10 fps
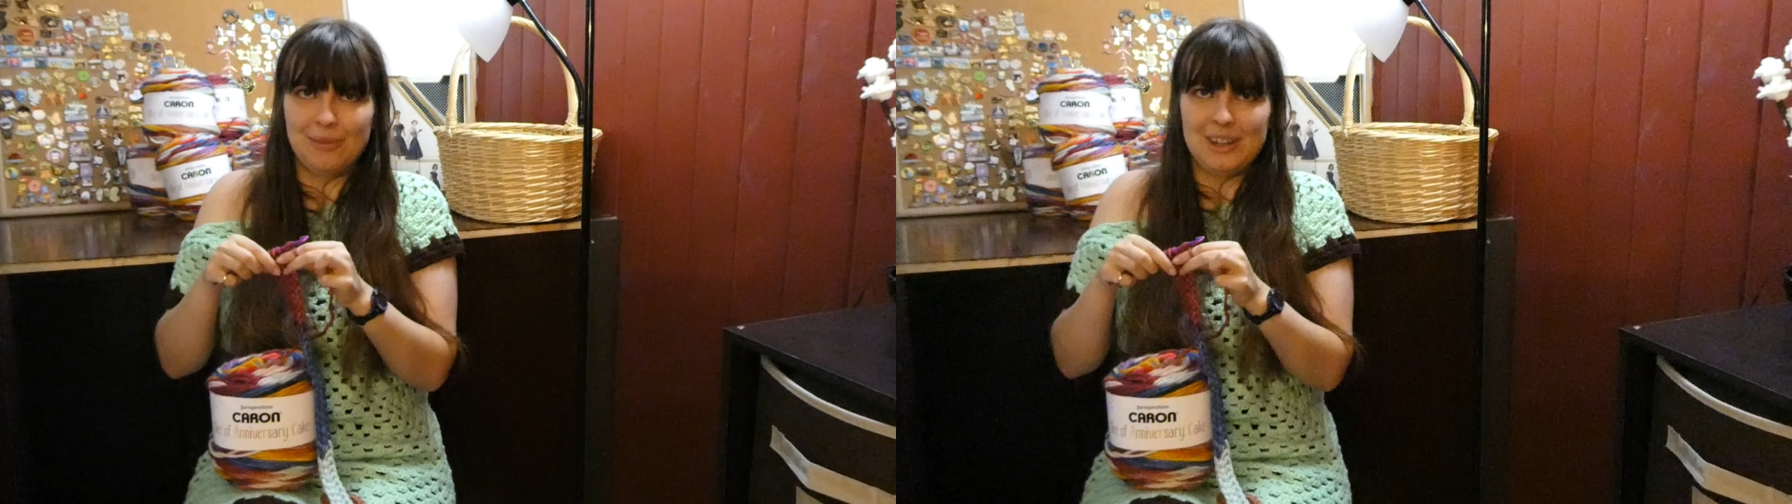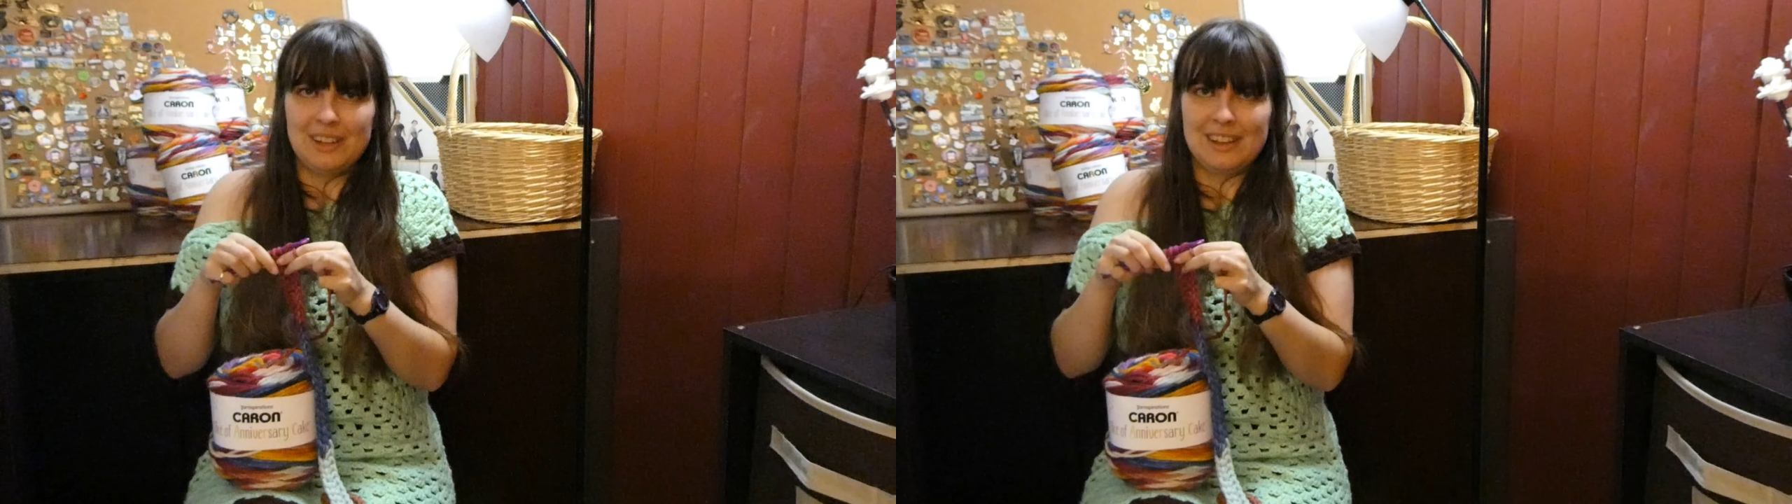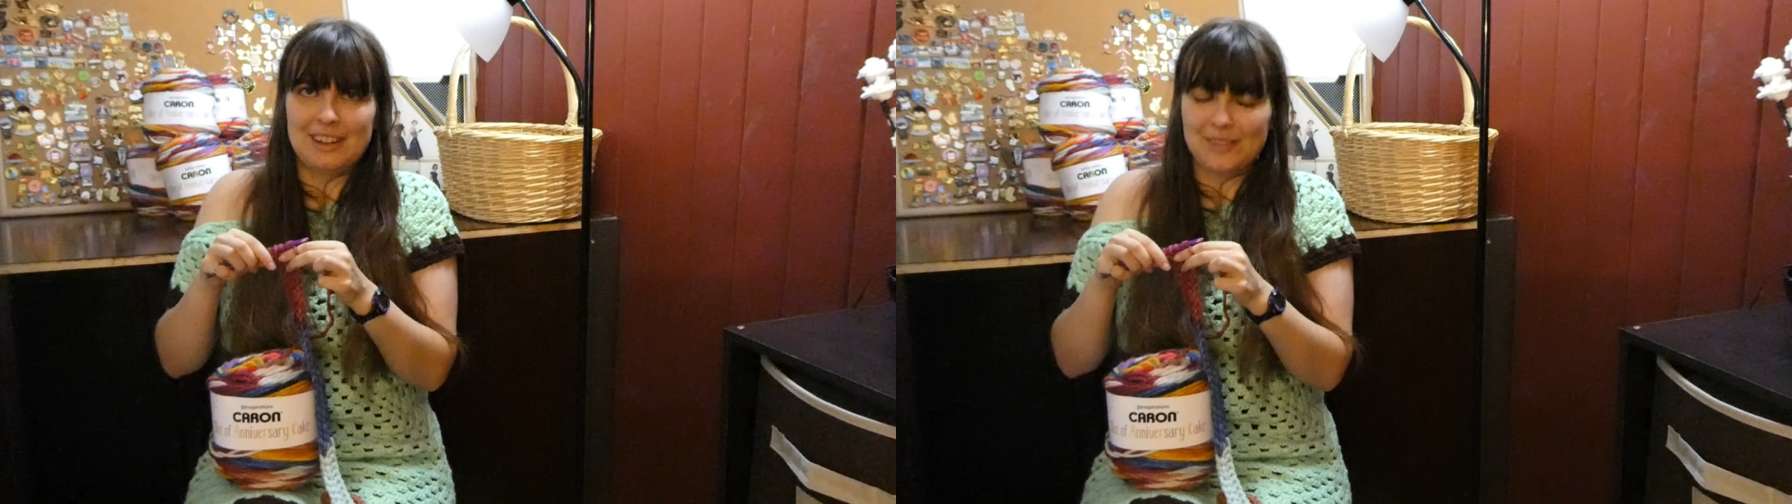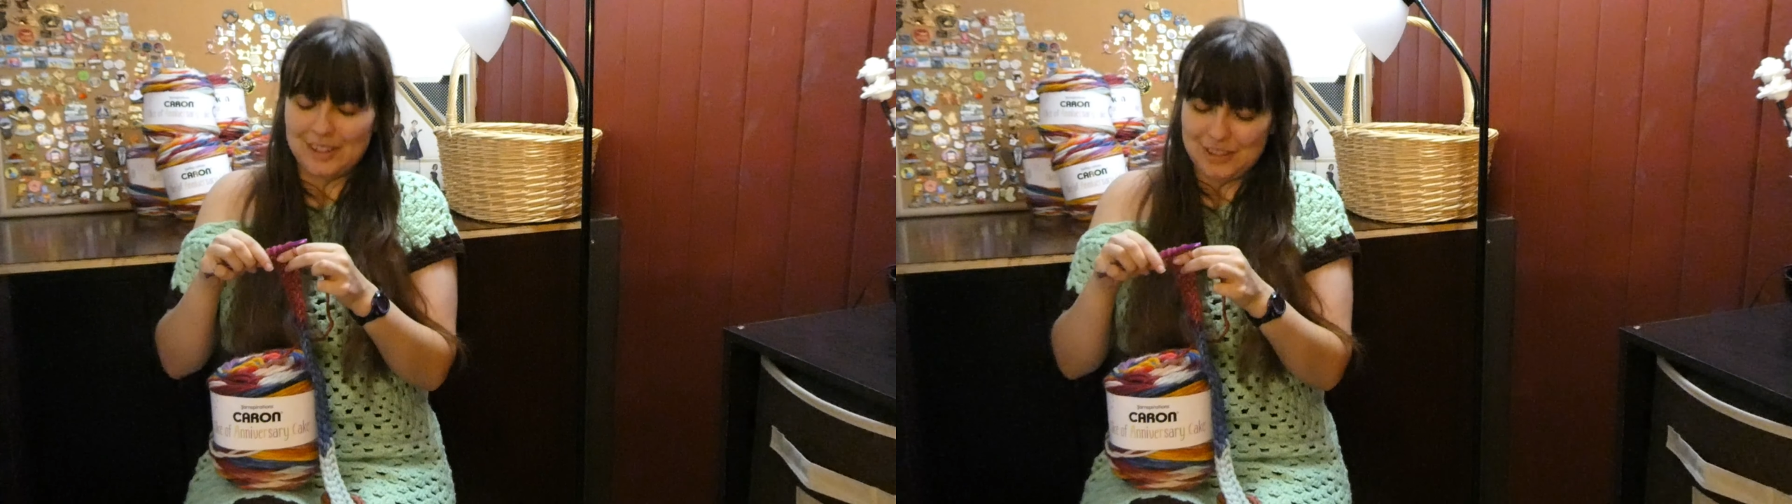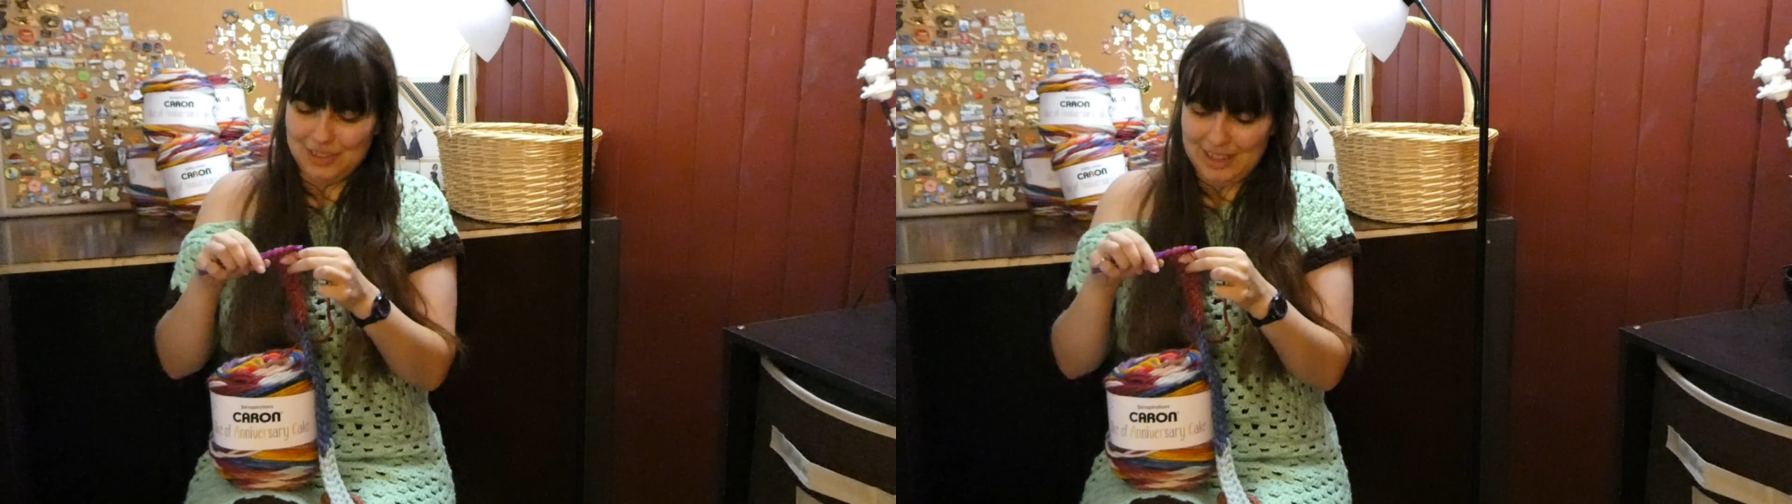real
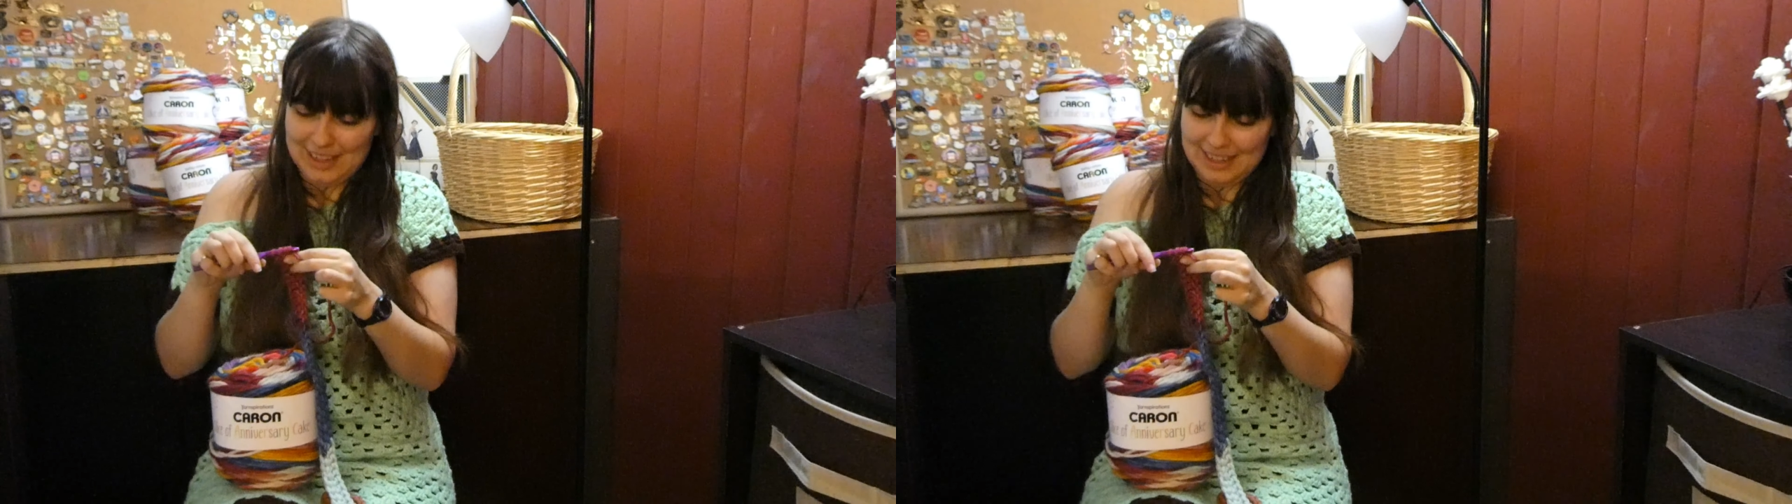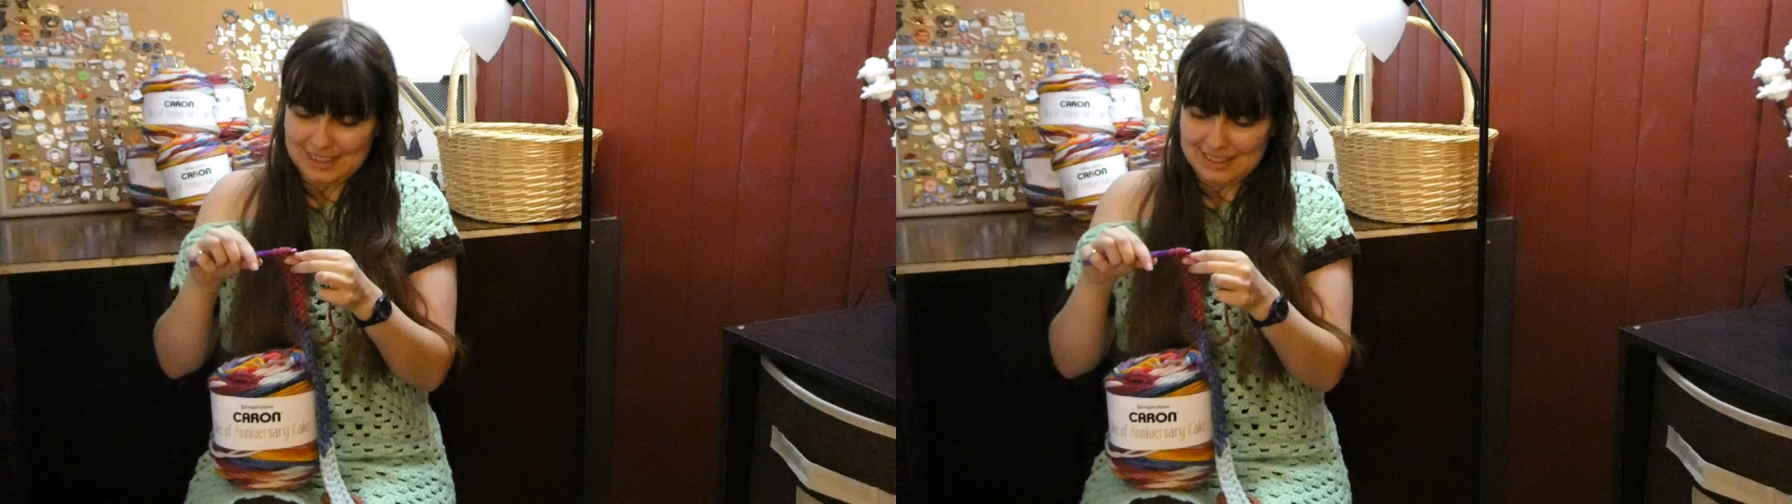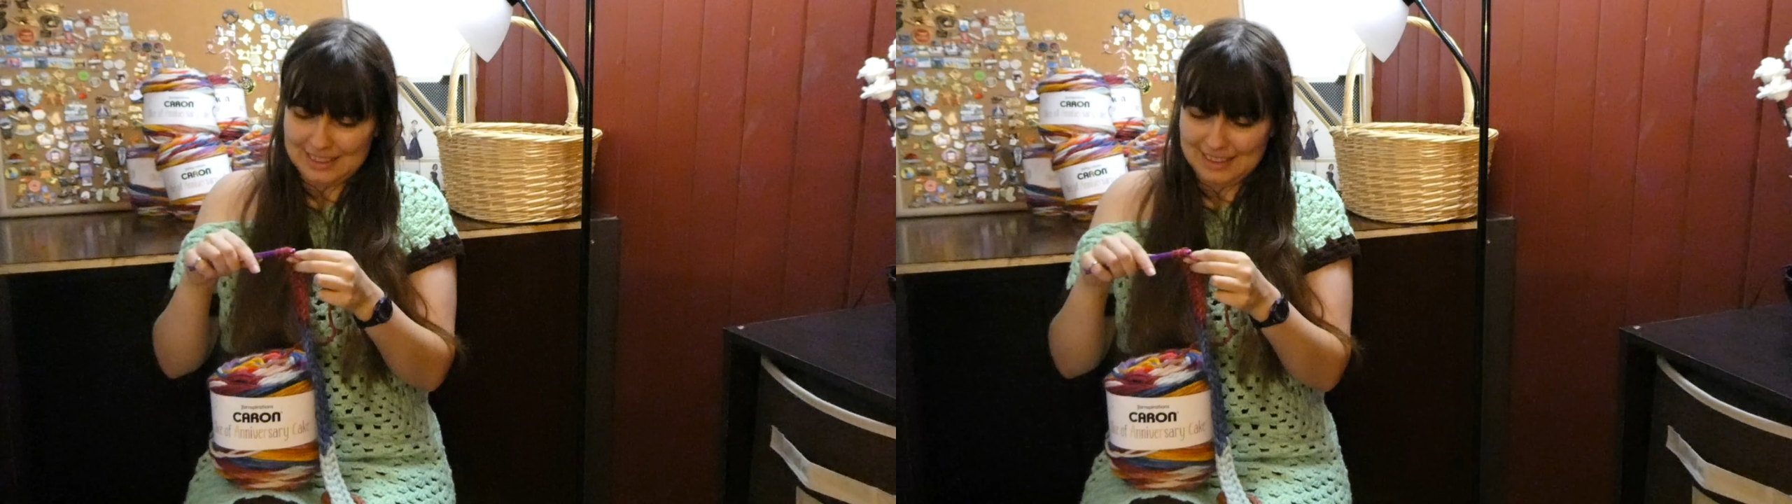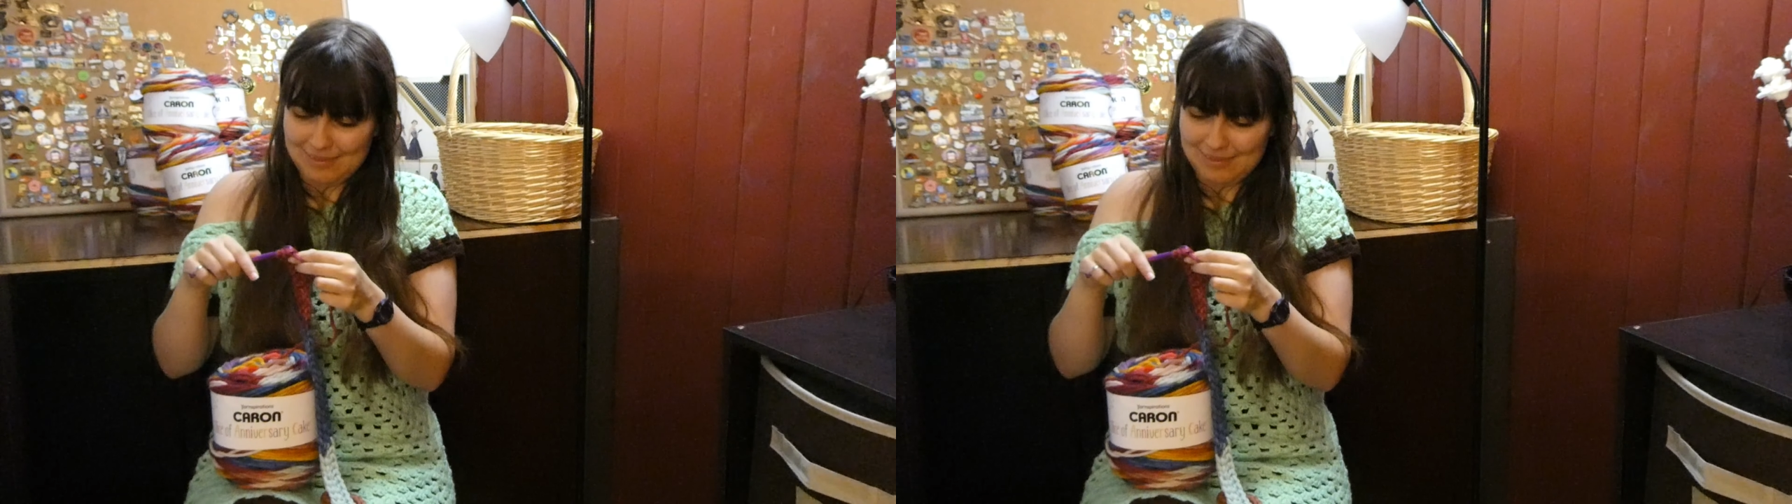anniversary cakes,